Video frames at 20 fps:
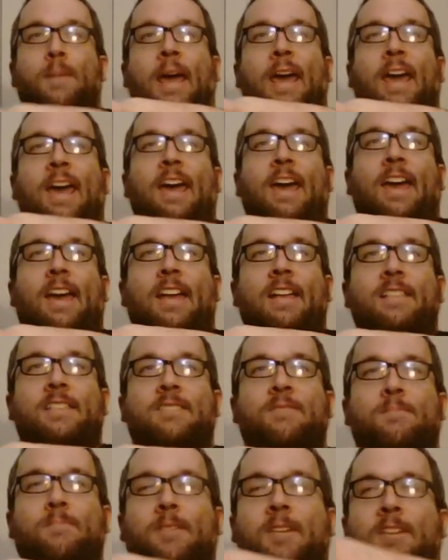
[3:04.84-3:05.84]
her
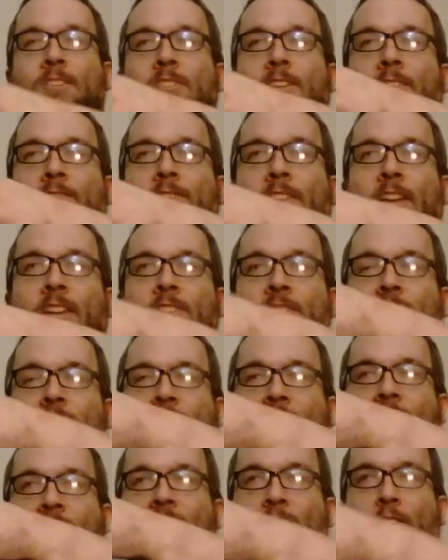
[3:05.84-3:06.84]
pads because she thinks
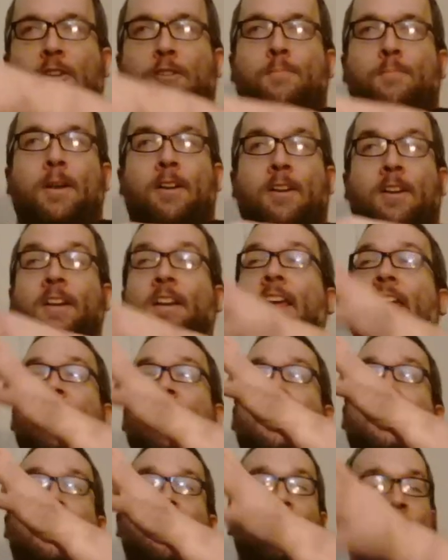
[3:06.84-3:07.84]
she's having her period,
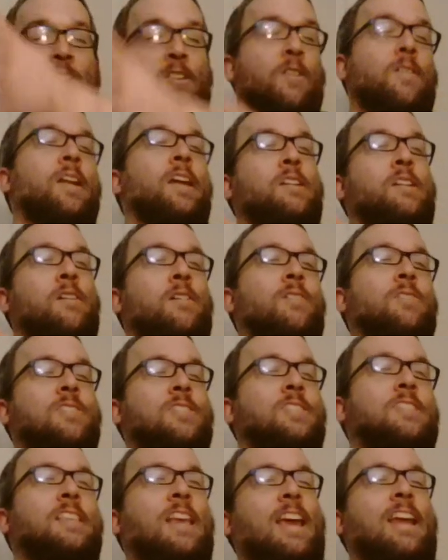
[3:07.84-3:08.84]
even though they
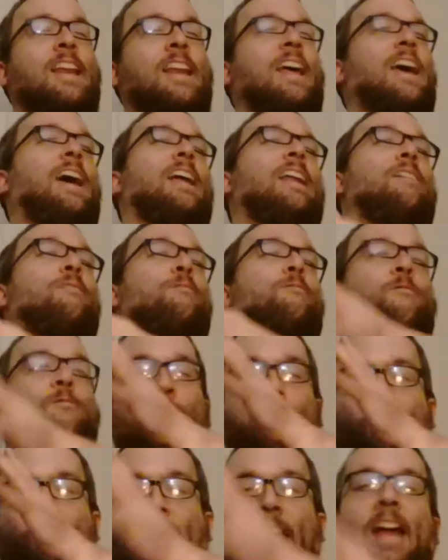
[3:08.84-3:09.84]
don't say that
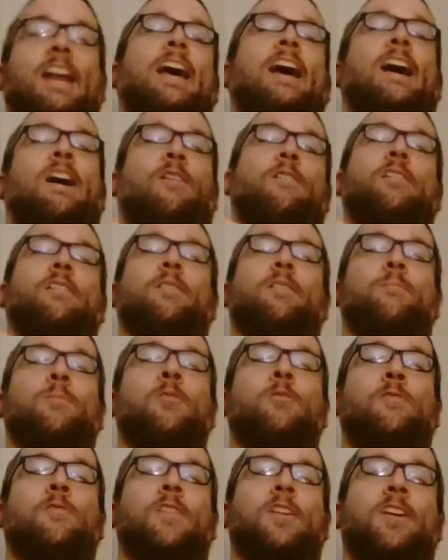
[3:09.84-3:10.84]
flat out in the
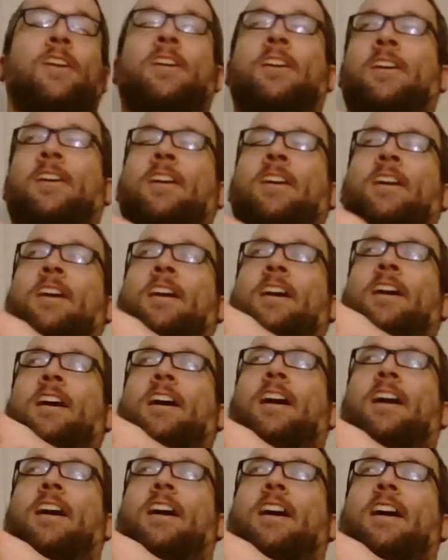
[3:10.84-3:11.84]
movie.
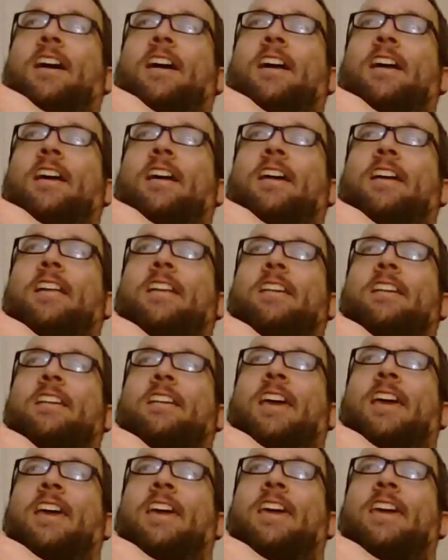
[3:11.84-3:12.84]
Uh,
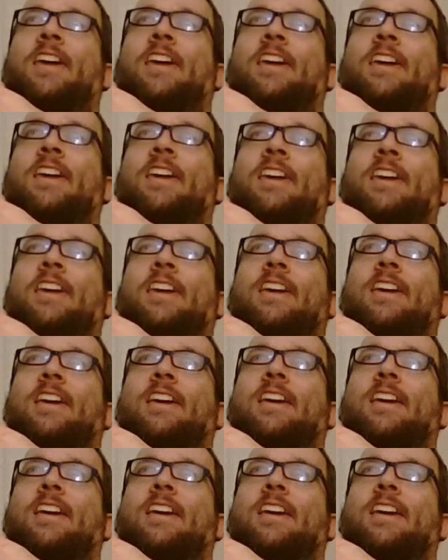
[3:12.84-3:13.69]
they